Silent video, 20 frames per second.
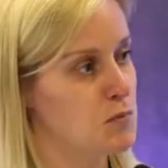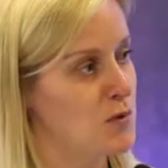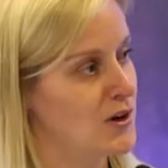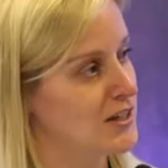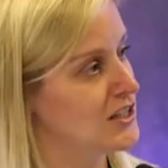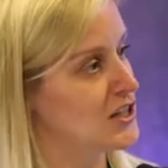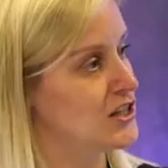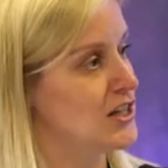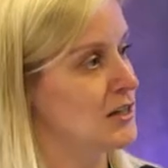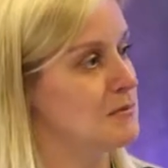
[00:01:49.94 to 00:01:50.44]

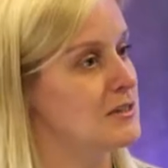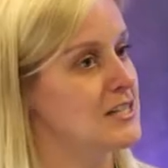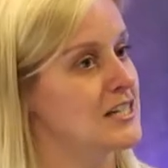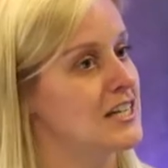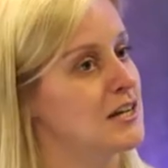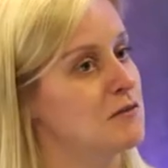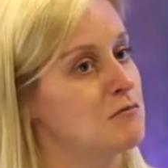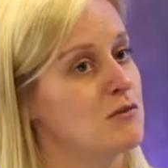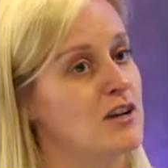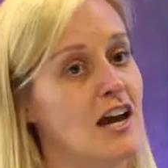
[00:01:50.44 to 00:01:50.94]
apprenticeships
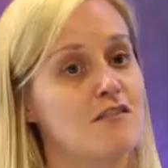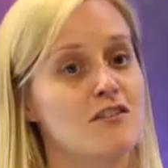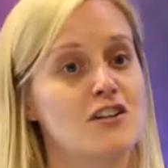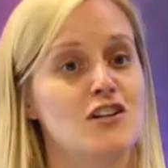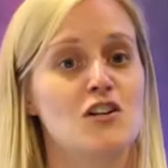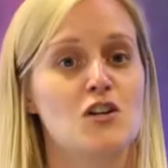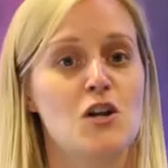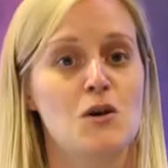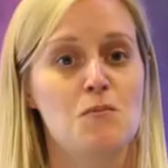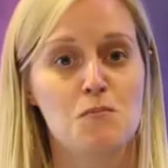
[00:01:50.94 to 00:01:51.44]
team, we have a
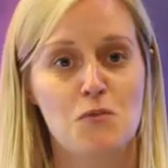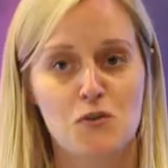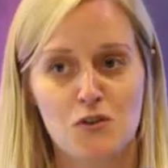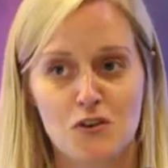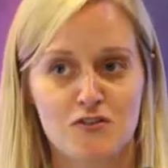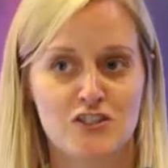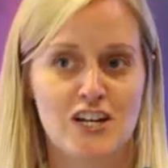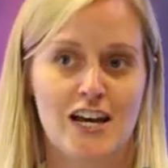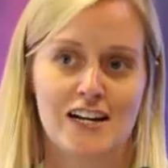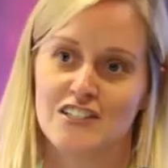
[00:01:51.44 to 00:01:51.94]
number
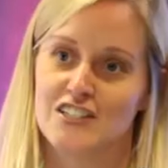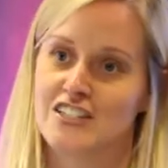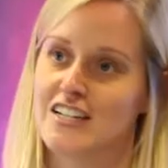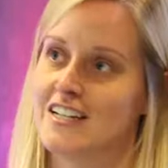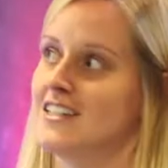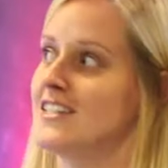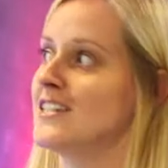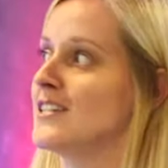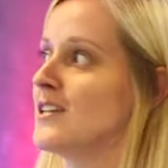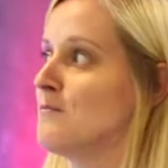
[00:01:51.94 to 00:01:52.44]
of
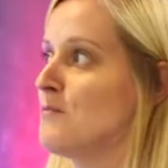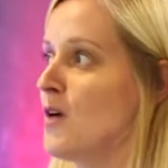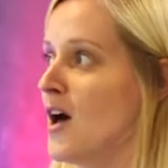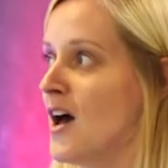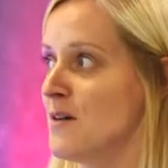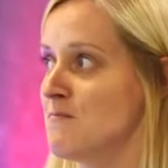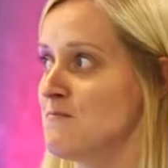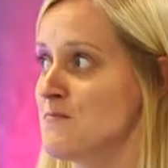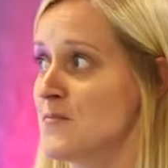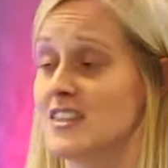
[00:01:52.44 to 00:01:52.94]
challenges,
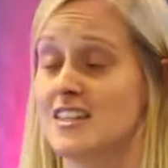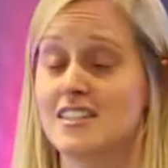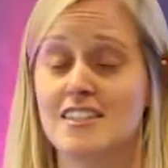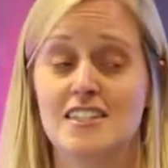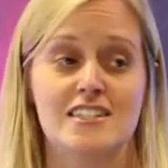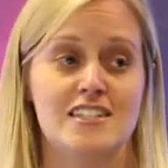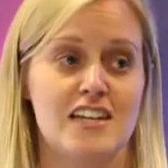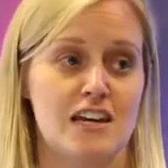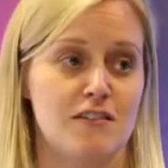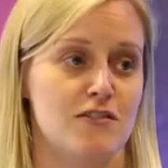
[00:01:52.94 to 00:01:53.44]
but this
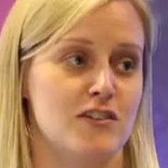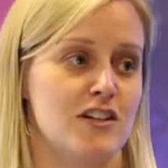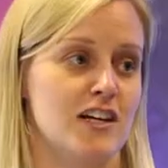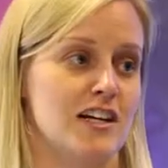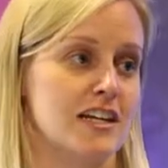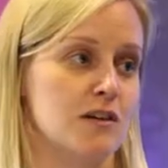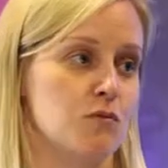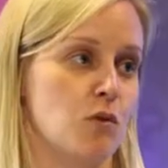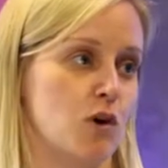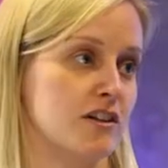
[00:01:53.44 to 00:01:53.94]
is
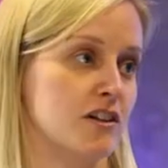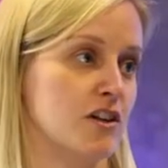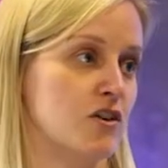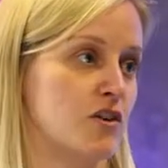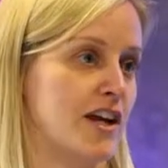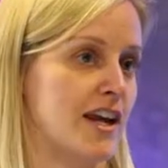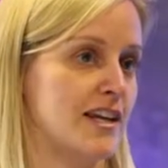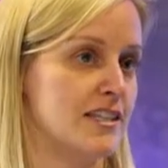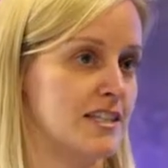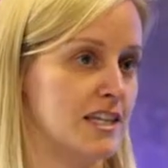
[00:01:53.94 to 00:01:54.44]
definitely one,
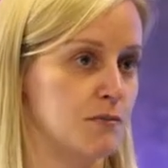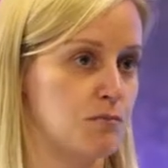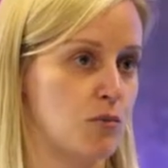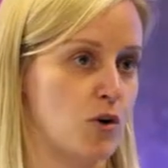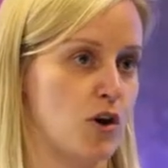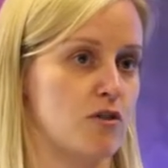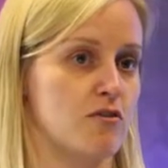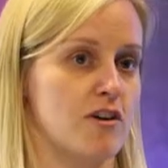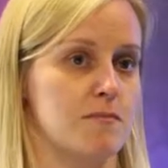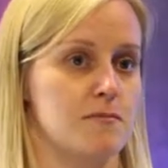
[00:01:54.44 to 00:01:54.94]
creating
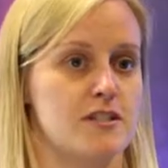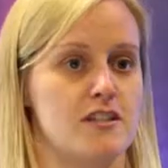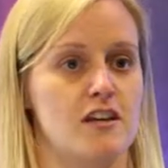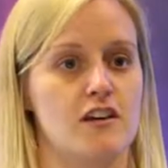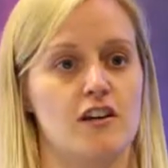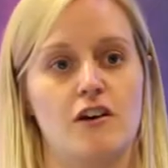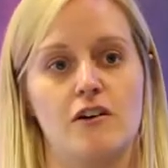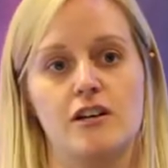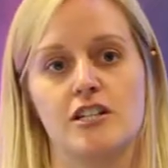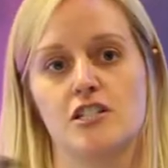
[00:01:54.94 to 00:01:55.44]
programmes that
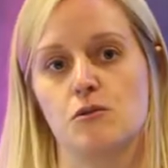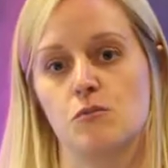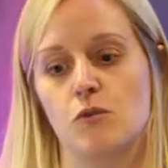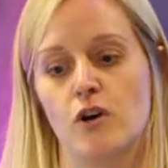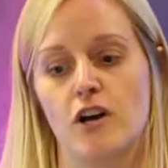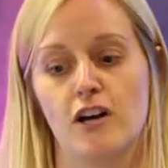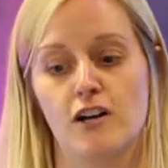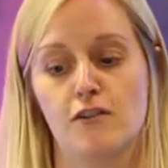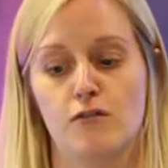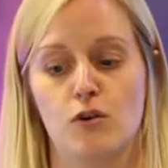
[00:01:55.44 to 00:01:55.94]
are going to
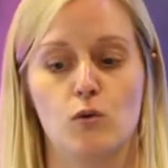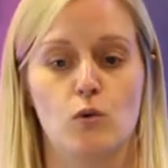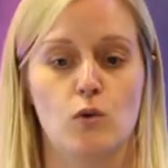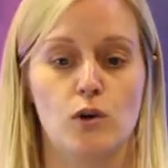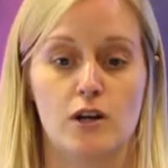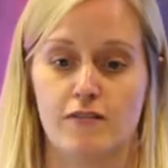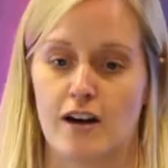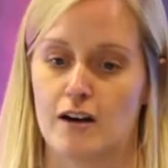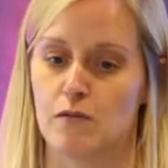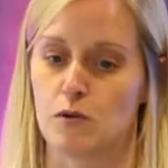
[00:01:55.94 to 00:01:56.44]
work for
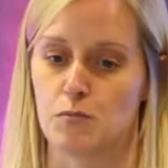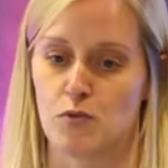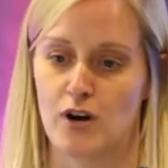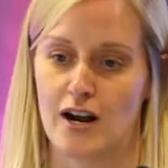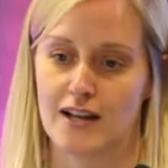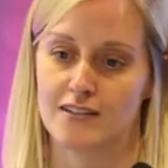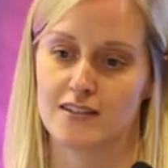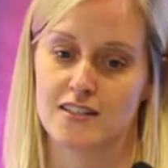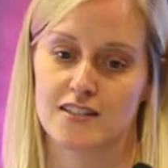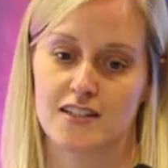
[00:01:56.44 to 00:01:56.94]
all of our
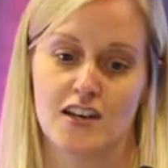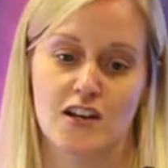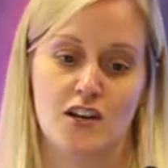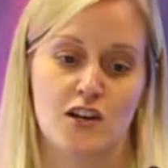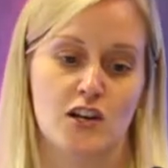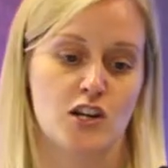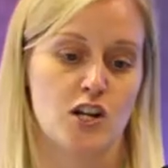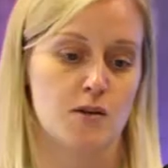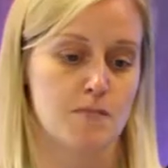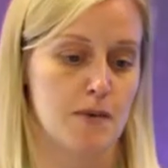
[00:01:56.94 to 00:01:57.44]
brands,
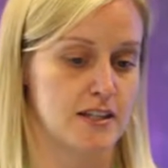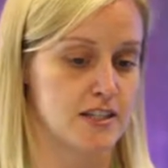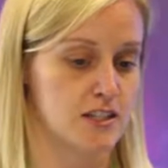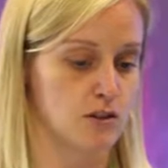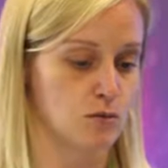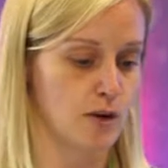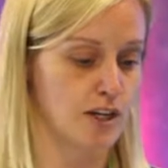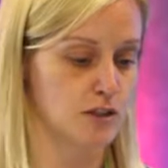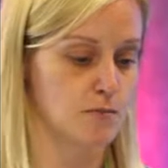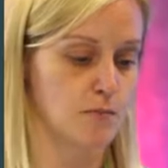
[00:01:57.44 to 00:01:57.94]
no
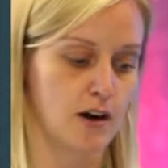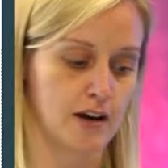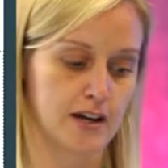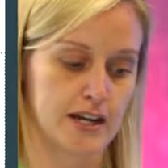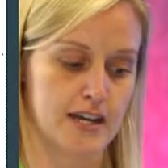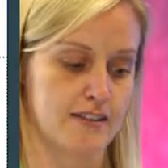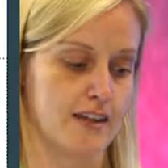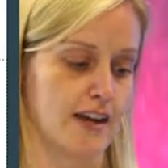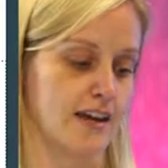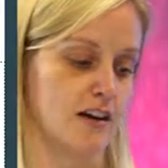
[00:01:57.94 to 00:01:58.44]
matter which
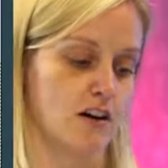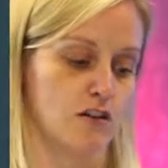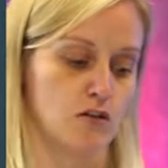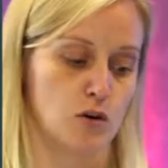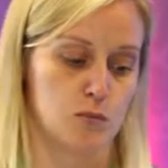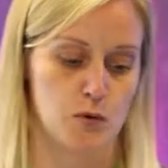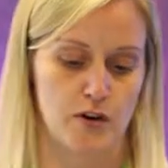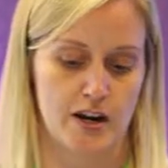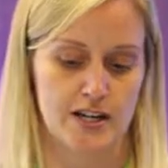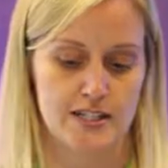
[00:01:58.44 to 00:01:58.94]
market they are
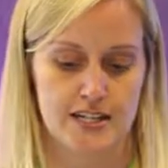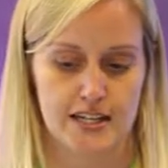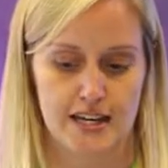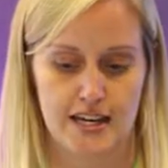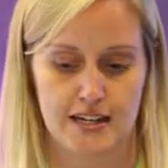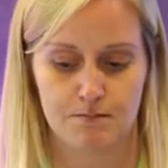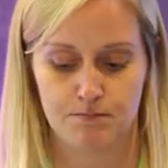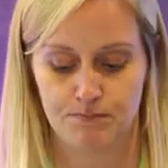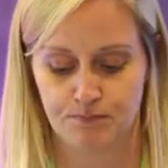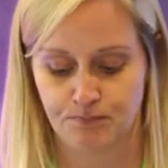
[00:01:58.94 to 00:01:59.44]
operating
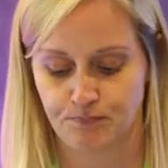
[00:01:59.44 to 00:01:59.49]
in.